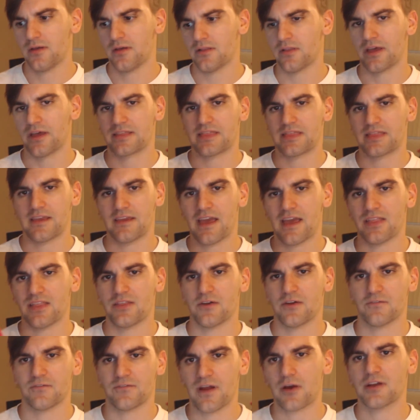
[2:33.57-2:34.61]
Like
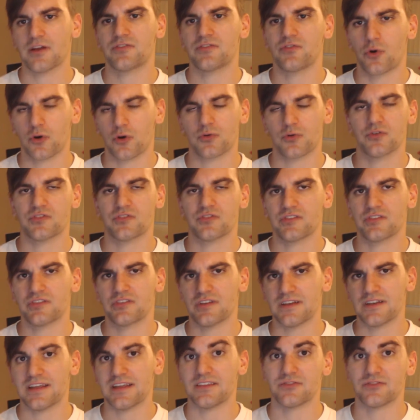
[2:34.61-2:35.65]
they're very torque
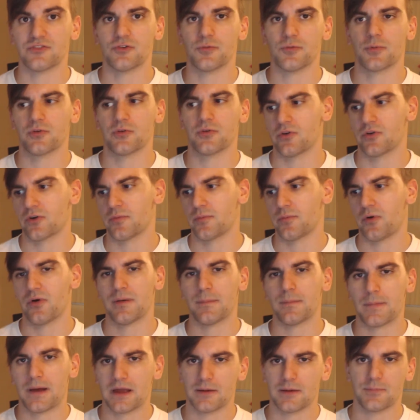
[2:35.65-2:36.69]
resistant and super durable
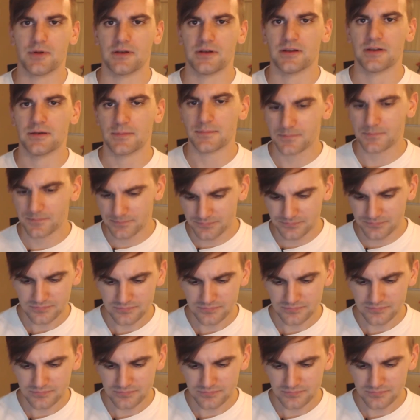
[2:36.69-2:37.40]
in my opinion.